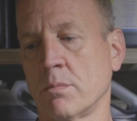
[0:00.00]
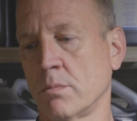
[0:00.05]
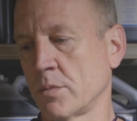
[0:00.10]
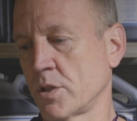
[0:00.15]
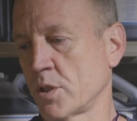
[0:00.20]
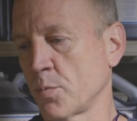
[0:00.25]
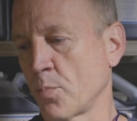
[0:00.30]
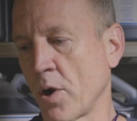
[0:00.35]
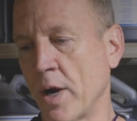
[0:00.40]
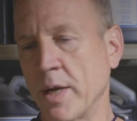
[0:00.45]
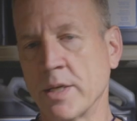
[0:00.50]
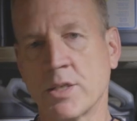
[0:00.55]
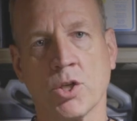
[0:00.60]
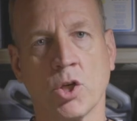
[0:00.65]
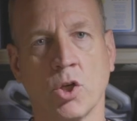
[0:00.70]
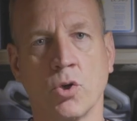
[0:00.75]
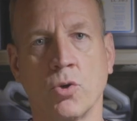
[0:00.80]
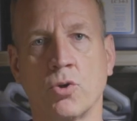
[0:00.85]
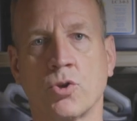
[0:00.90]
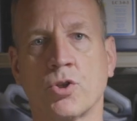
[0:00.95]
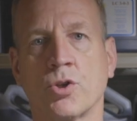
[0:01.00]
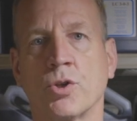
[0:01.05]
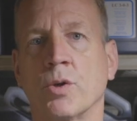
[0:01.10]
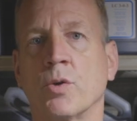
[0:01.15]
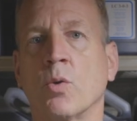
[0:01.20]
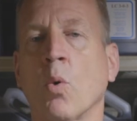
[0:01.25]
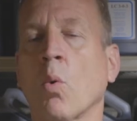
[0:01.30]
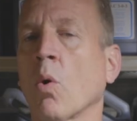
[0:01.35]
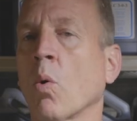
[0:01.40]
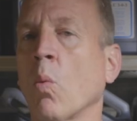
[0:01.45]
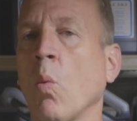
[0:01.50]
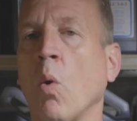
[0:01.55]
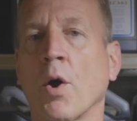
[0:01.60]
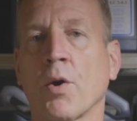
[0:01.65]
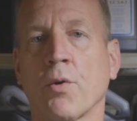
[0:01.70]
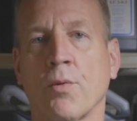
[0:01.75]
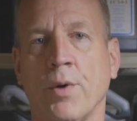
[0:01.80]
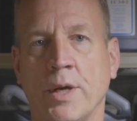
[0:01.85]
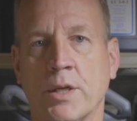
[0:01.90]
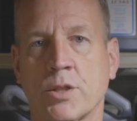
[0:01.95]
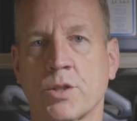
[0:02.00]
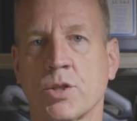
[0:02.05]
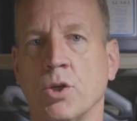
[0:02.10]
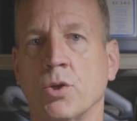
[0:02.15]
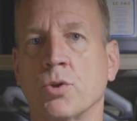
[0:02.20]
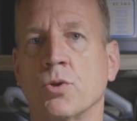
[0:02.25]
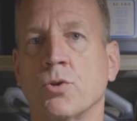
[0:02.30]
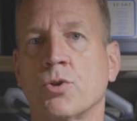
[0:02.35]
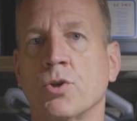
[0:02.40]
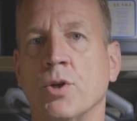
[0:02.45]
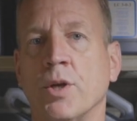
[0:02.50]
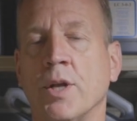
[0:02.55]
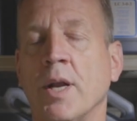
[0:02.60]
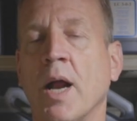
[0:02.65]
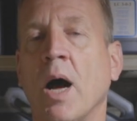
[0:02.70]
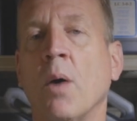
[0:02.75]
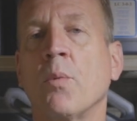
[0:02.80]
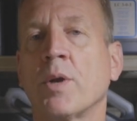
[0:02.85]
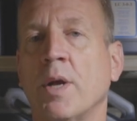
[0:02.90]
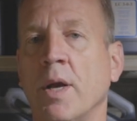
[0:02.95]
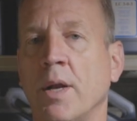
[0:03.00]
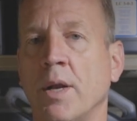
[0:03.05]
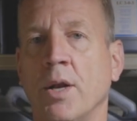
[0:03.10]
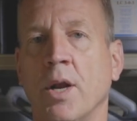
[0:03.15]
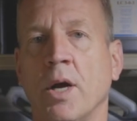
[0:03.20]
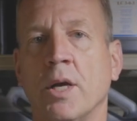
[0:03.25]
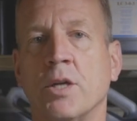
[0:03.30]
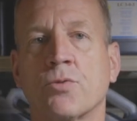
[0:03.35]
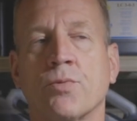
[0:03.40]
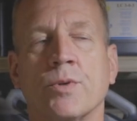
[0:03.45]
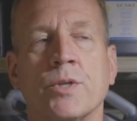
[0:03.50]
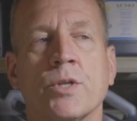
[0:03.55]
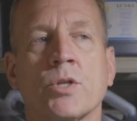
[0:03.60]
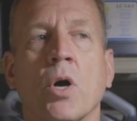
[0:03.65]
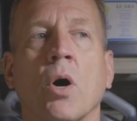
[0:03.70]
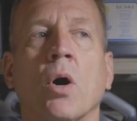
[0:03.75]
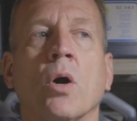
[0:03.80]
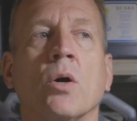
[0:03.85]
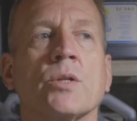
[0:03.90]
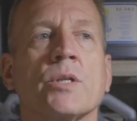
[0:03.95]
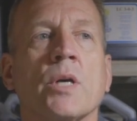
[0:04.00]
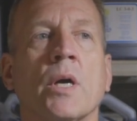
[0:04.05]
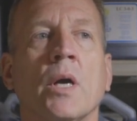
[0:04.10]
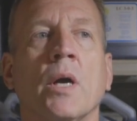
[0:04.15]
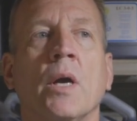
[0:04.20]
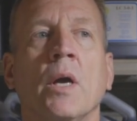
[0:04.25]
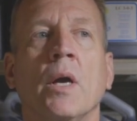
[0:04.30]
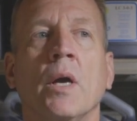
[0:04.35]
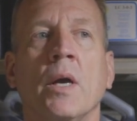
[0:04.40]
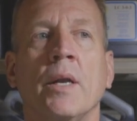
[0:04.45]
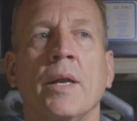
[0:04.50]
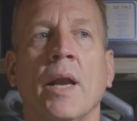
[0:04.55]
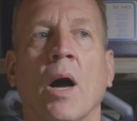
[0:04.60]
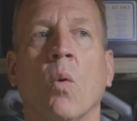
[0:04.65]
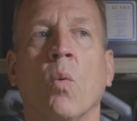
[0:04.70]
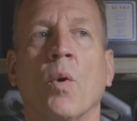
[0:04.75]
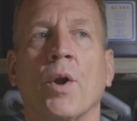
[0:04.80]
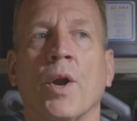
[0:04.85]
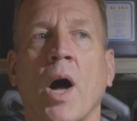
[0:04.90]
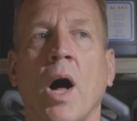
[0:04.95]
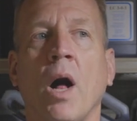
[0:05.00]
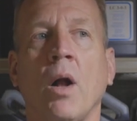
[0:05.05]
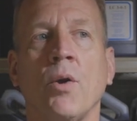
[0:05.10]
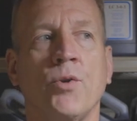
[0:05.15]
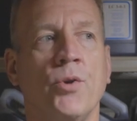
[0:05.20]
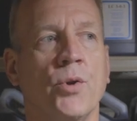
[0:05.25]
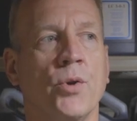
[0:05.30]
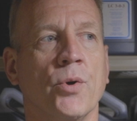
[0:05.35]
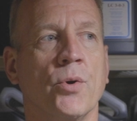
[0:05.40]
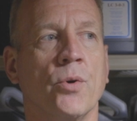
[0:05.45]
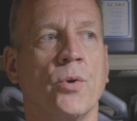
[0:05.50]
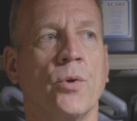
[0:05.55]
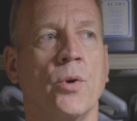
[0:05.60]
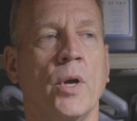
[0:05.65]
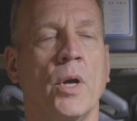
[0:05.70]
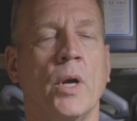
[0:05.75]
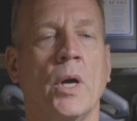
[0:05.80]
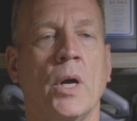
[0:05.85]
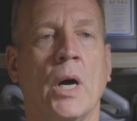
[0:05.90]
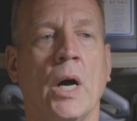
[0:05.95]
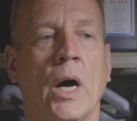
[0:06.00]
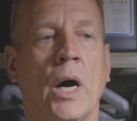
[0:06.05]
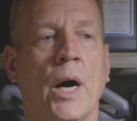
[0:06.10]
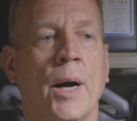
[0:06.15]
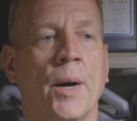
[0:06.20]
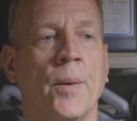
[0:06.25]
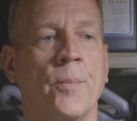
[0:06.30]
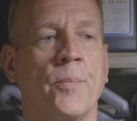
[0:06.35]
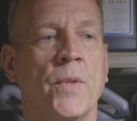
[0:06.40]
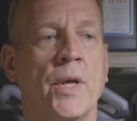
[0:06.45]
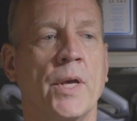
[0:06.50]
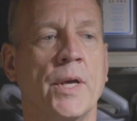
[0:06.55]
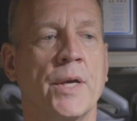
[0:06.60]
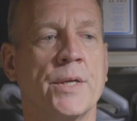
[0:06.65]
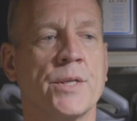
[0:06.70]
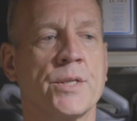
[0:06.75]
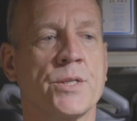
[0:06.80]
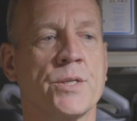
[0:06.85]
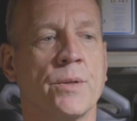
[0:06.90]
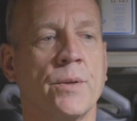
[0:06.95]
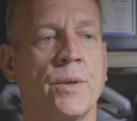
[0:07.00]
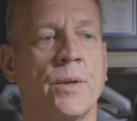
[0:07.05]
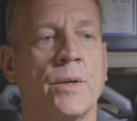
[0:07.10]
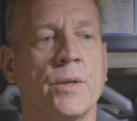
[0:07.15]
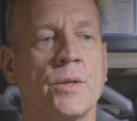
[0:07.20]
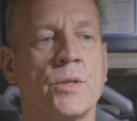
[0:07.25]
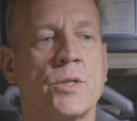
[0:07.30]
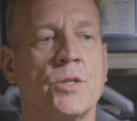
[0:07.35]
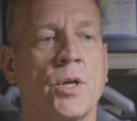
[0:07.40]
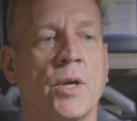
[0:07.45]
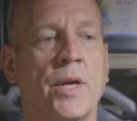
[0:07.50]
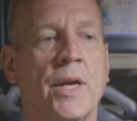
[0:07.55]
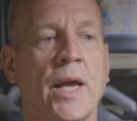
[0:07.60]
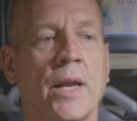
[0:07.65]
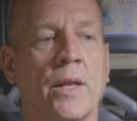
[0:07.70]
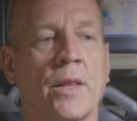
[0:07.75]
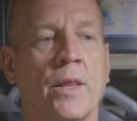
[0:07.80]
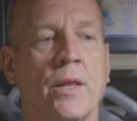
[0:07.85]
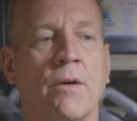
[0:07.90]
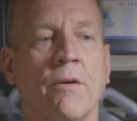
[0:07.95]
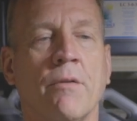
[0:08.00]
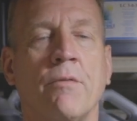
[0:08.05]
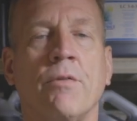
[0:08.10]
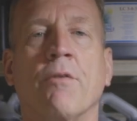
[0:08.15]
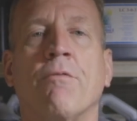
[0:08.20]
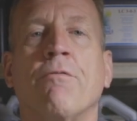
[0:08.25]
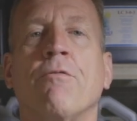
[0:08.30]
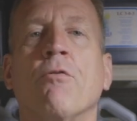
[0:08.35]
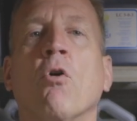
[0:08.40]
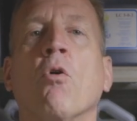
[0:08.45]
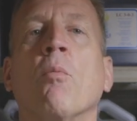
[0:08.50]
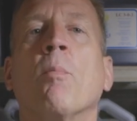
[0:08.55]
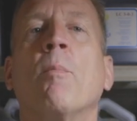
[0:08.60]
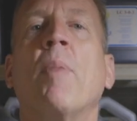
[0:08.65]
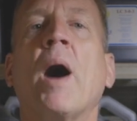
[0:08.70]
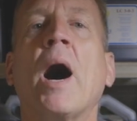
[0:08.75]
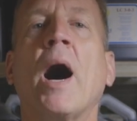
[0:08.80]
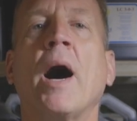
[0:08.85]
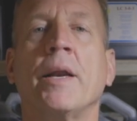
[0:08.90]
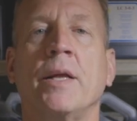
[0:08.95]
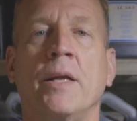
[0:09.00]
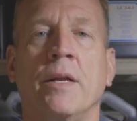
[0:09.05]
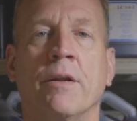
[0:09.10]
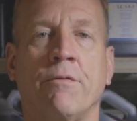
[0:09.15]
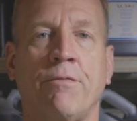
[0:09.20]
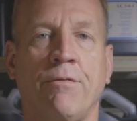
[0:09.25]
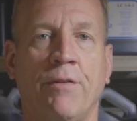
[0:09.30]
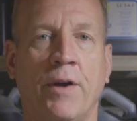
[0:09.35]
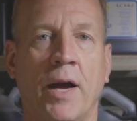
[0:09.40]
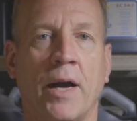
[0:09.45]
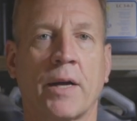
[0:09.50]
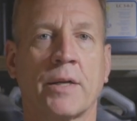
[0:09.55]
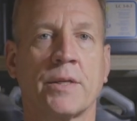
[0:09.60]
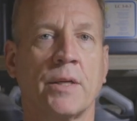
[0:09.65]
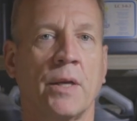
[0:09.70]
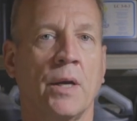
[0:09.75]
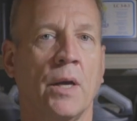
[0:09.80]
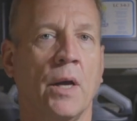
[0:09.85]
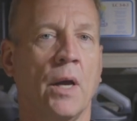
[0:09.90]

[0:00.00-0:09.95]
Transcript: spray solution or watering solution, and I would get a nice result. Now, what I'll do is to get the full bodied effect,